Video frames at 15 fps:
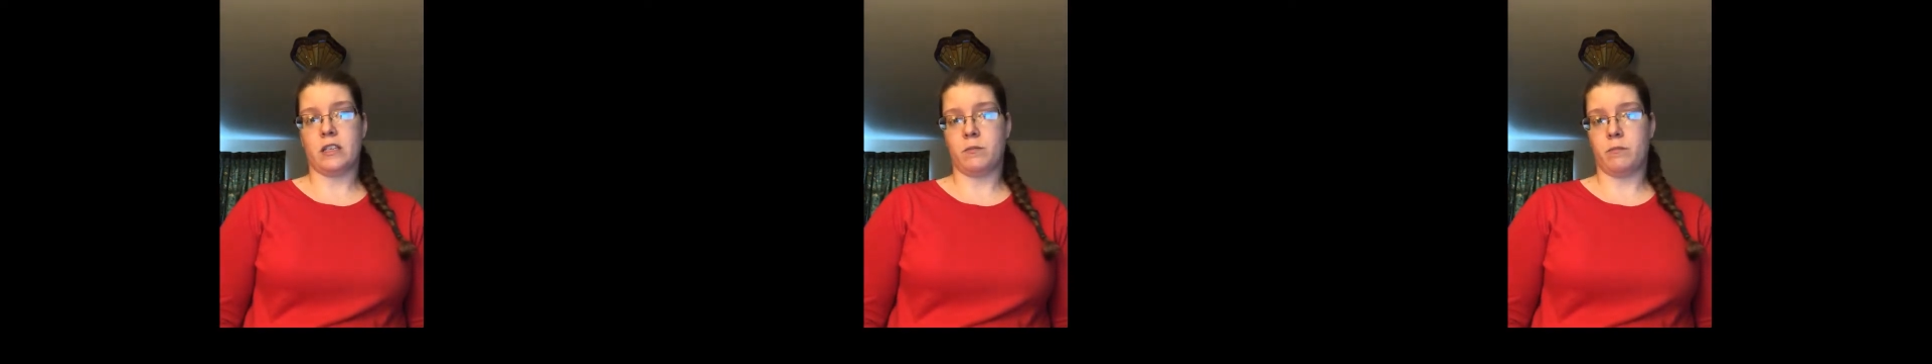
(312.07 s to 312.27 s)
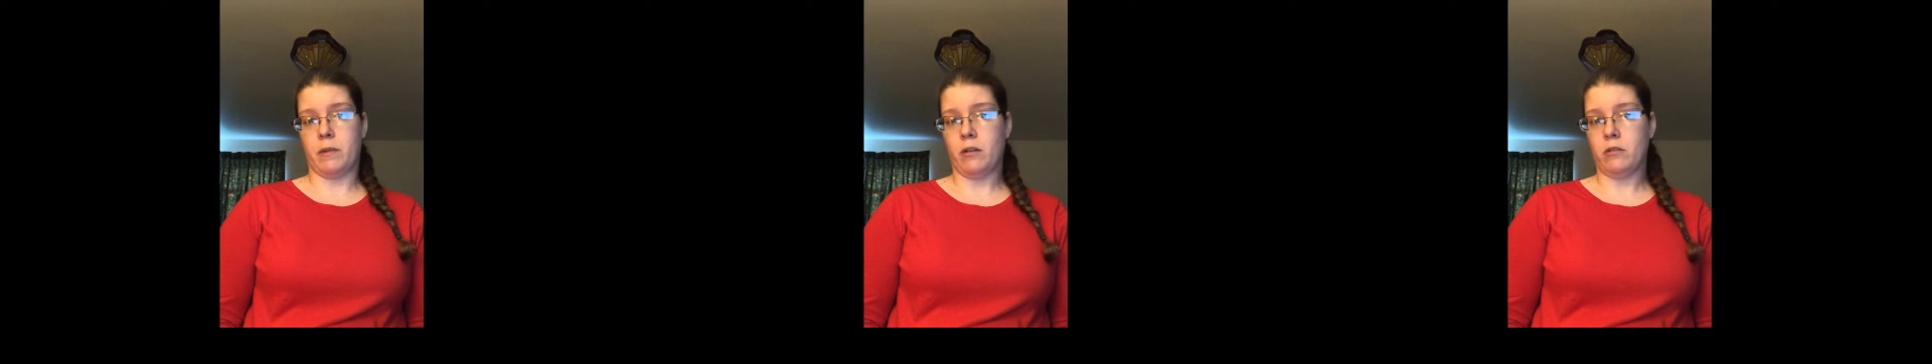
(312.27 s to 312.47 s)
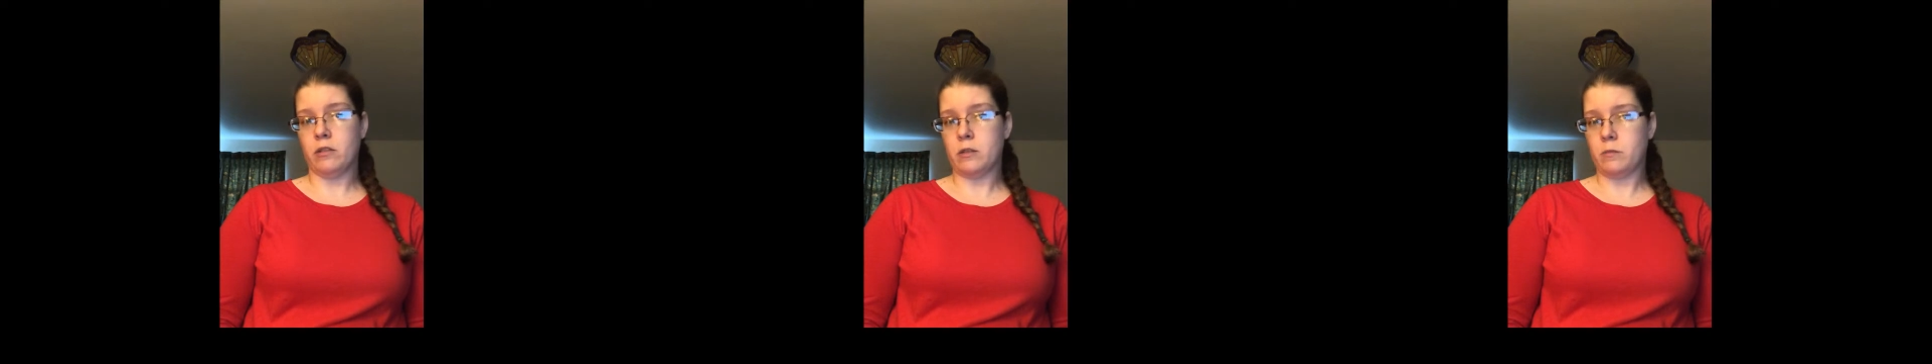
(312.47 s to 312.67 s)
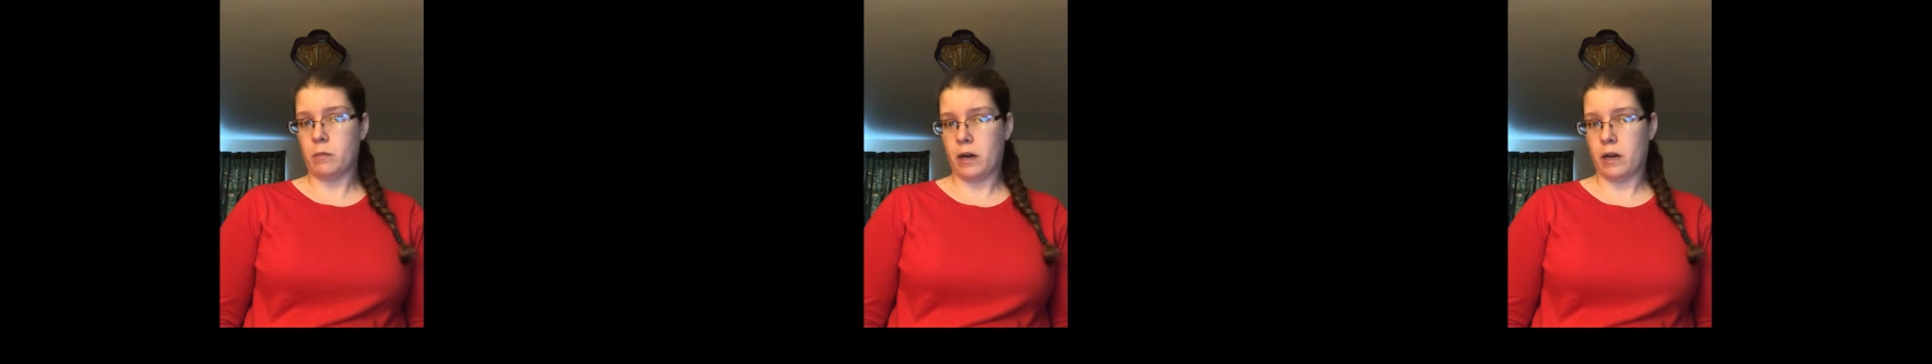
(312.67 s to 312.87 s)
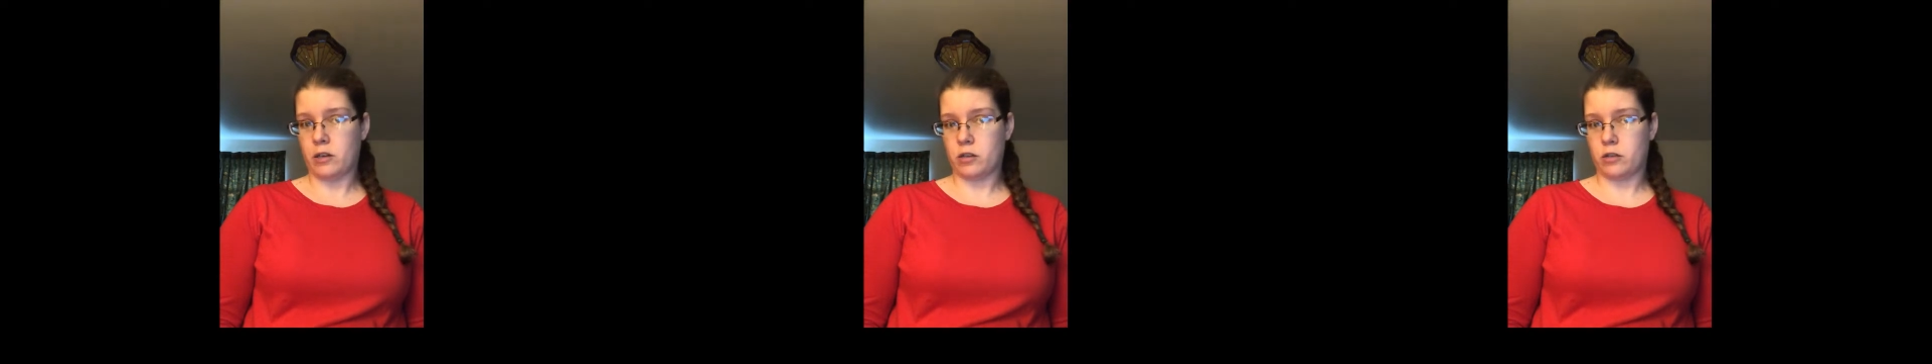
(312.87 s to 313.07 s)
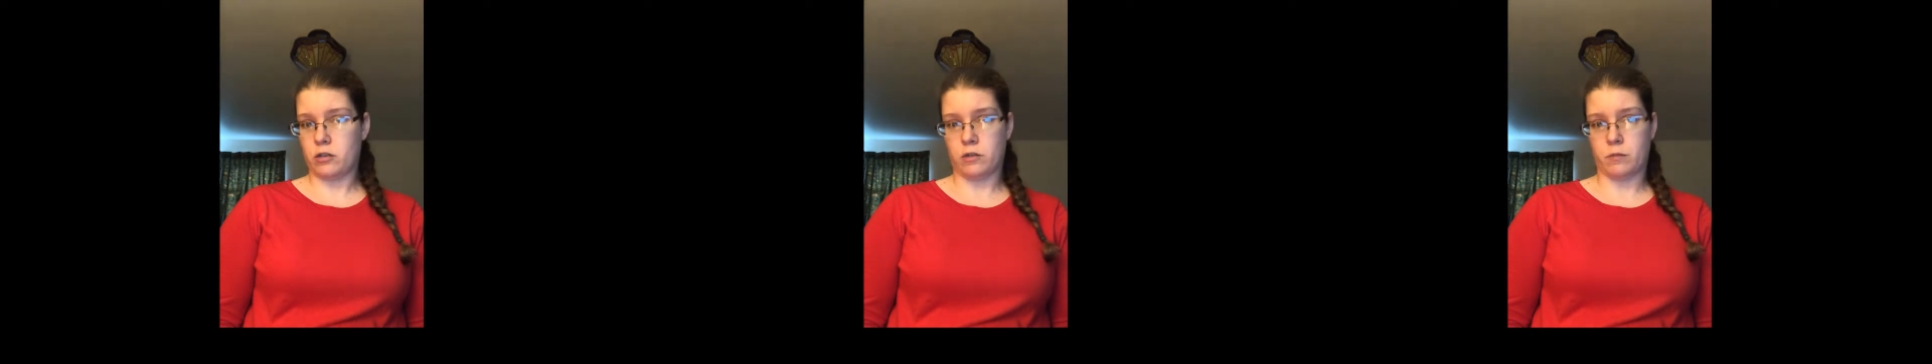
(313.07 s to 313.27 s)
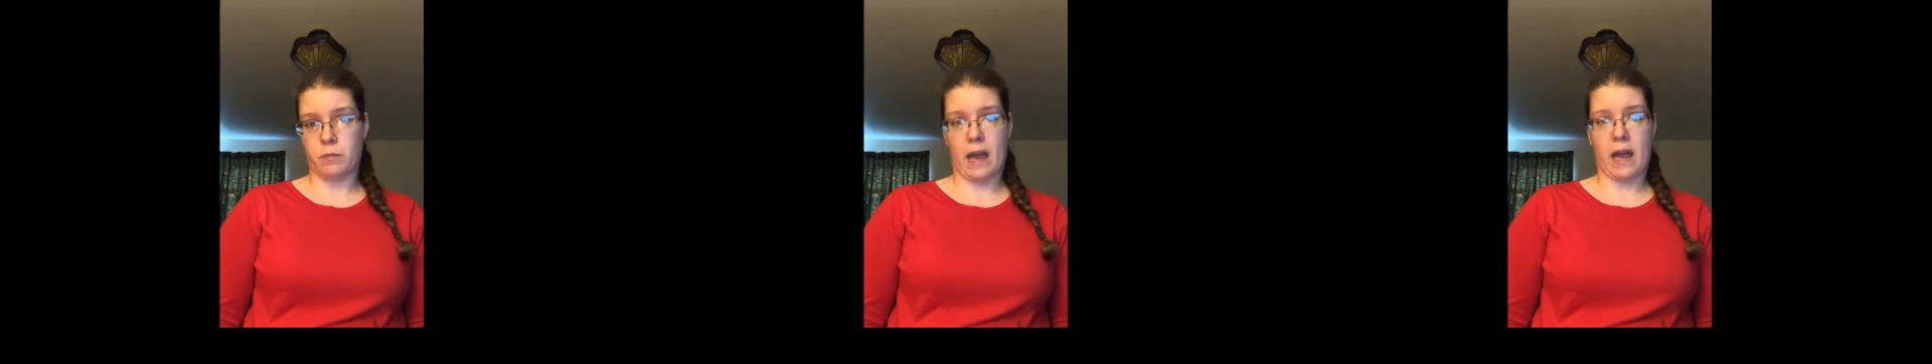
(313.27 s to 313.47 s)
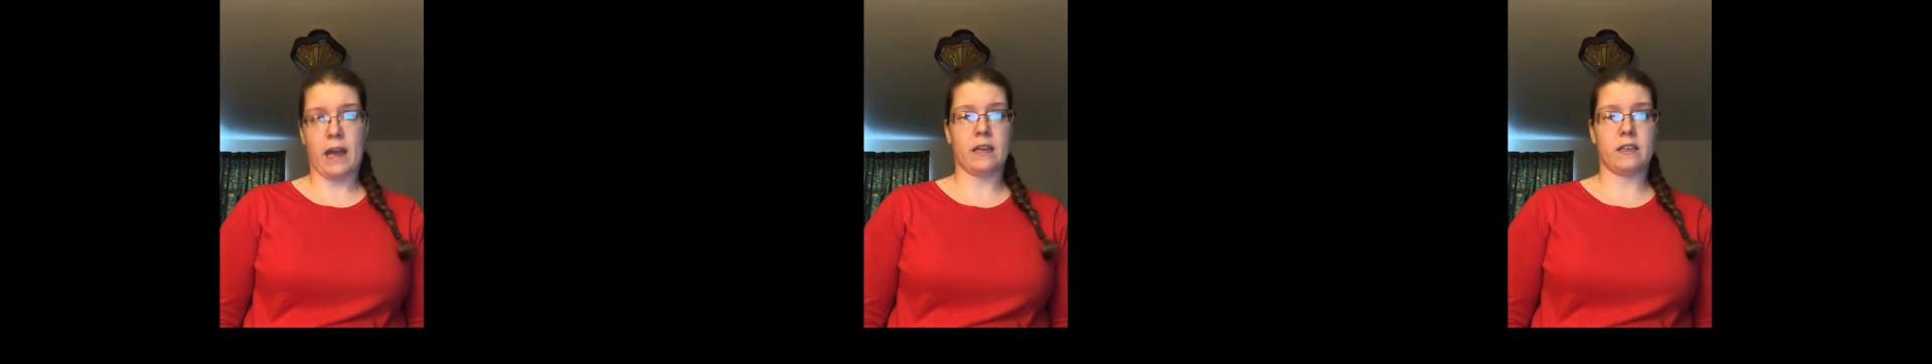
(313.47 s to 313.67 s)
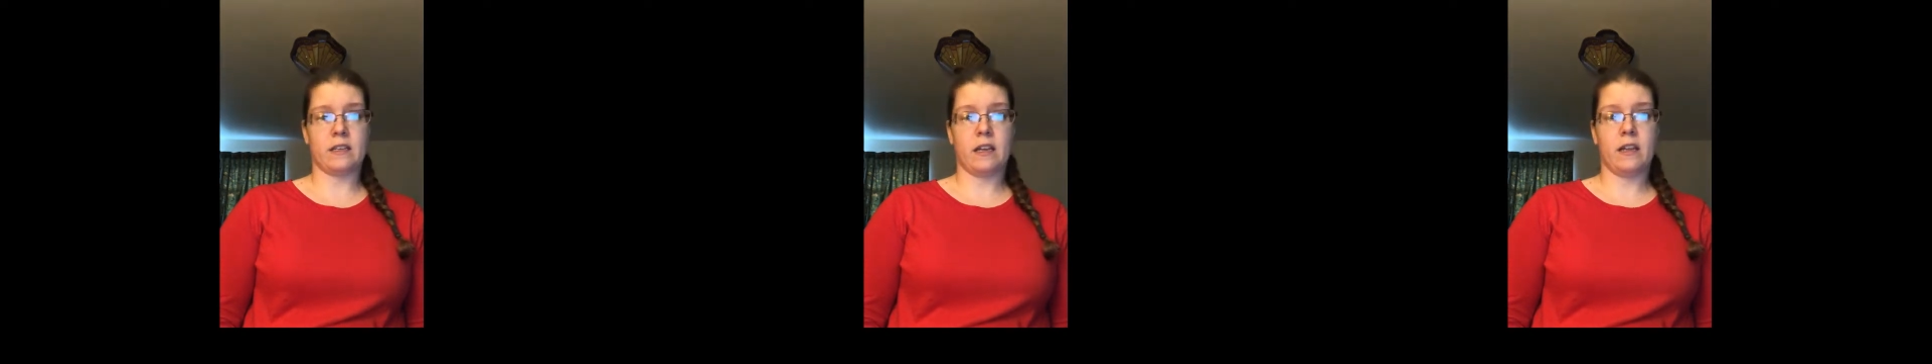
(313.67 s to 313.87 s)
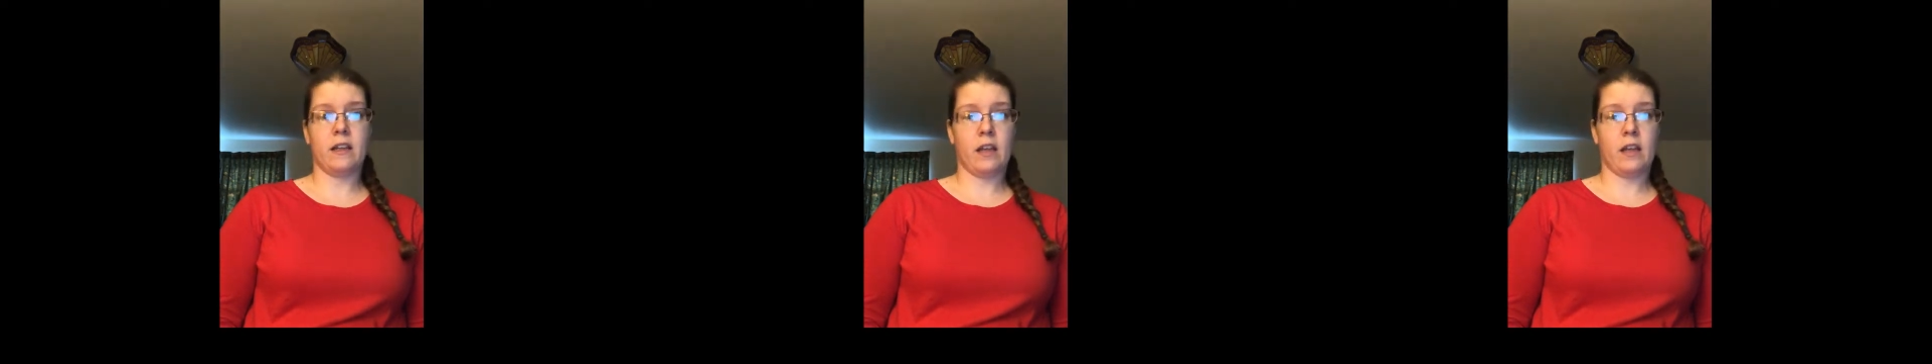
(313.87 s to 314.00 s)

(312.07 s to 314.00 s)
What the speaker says: as belts, ponchos, bags,